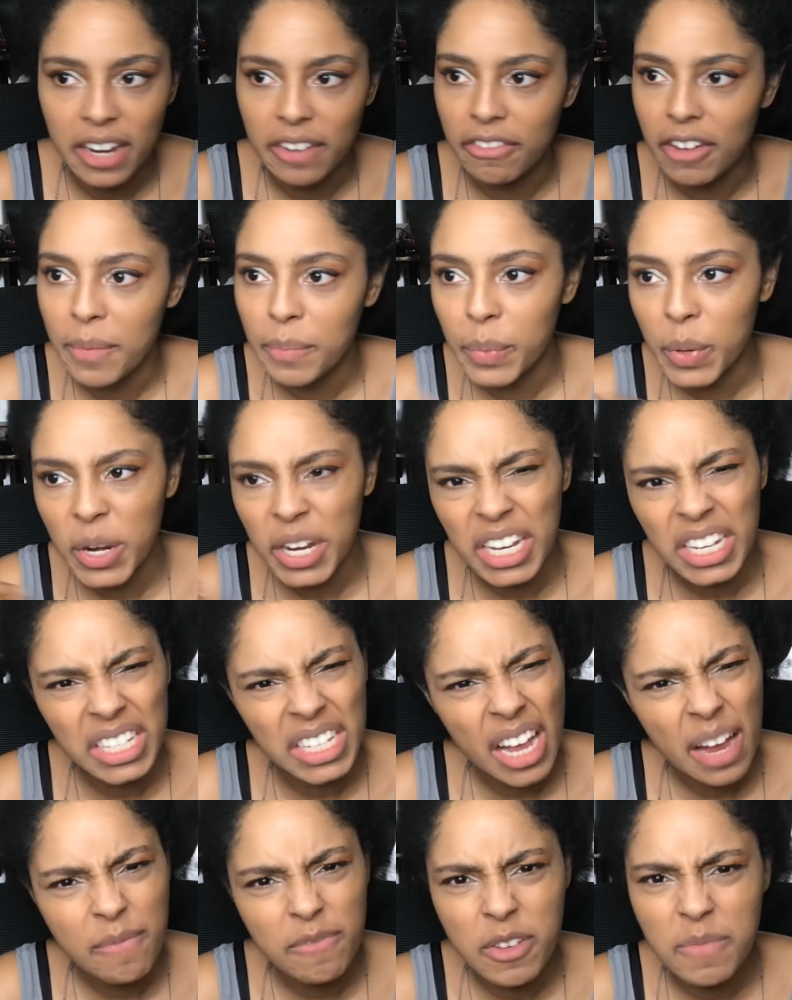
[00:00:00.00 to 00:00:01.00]
If I'm putting in
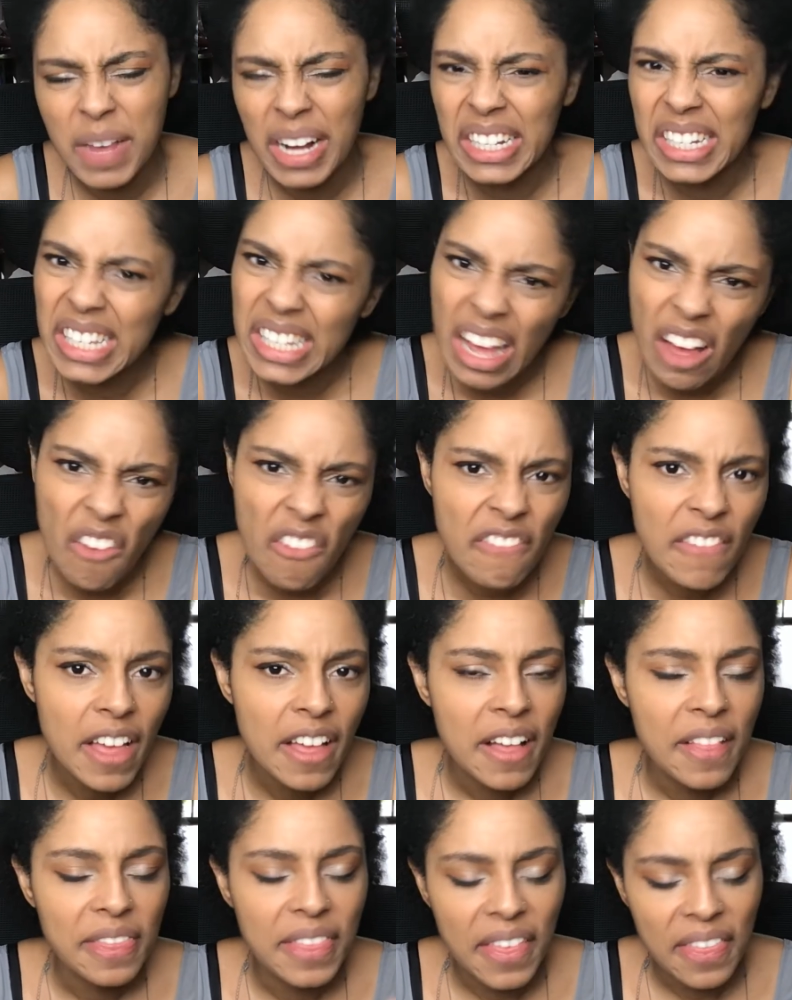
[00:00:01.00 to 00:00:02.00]
time for myself,
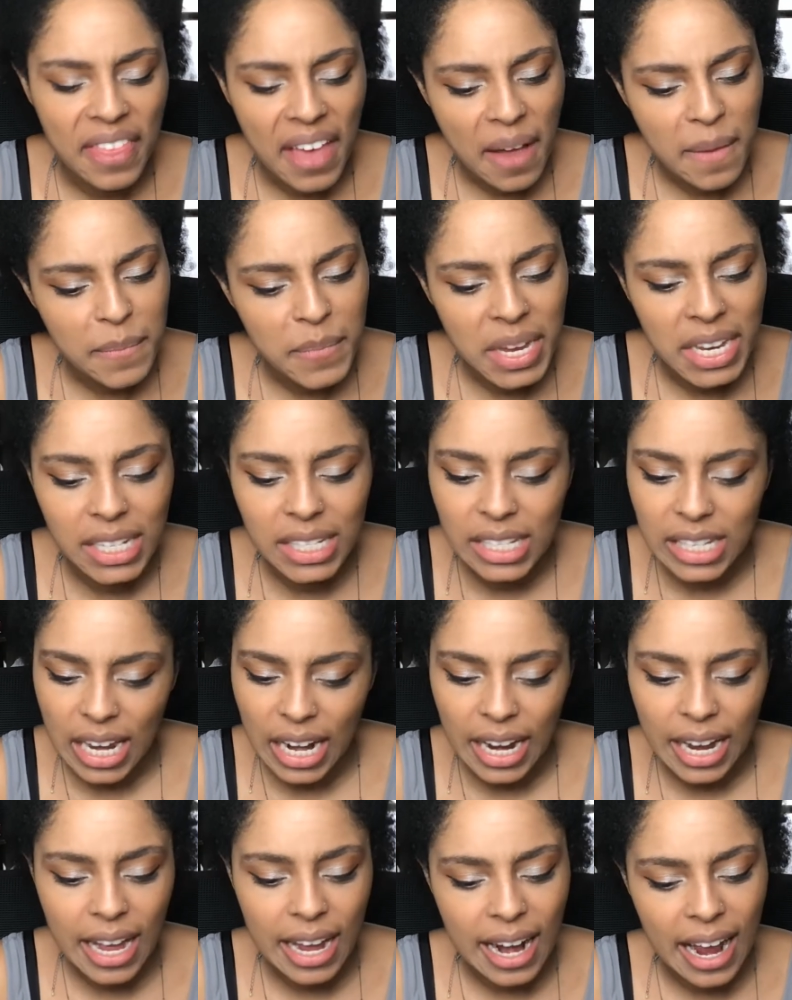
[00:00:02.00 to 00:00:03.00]
that means that
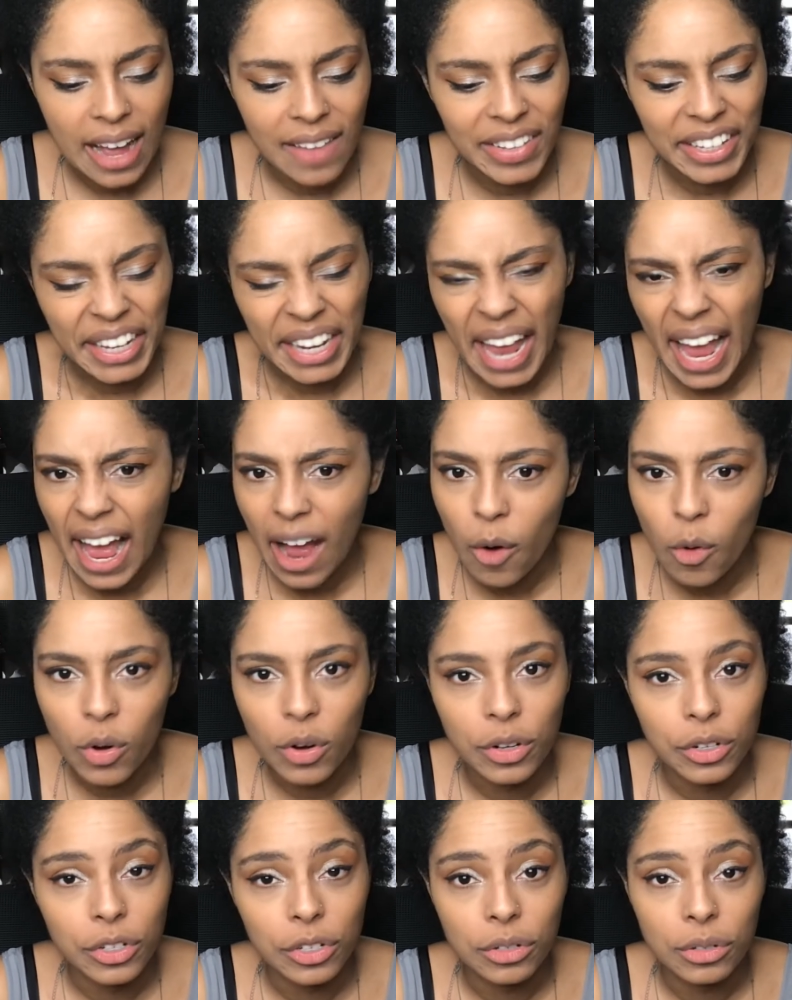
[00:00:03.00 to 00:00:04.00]
I got to have like an hour
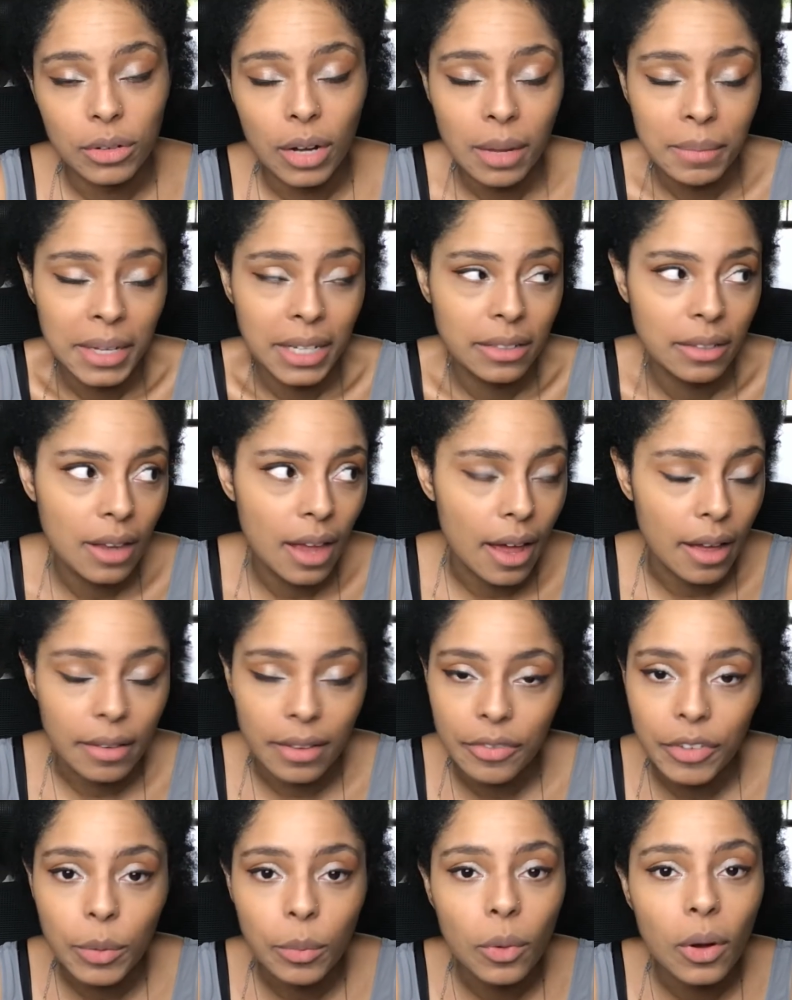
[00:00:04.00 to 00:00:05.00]
or 2. I mean, yeah,
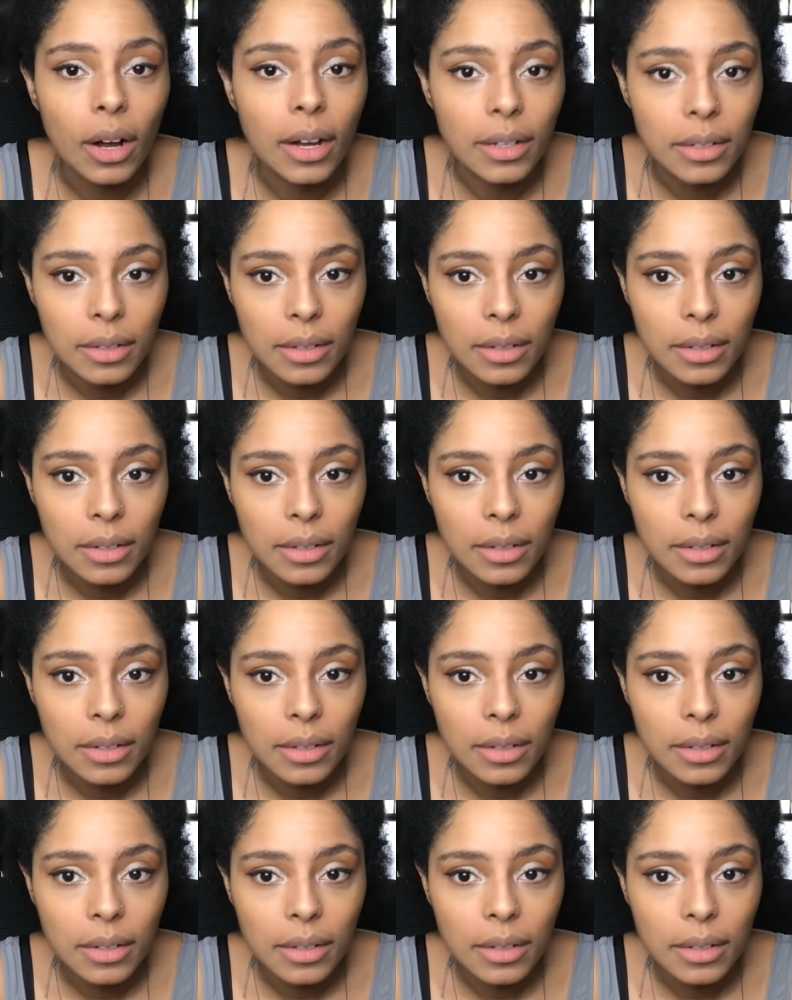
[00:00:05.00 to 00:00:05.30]
if you want.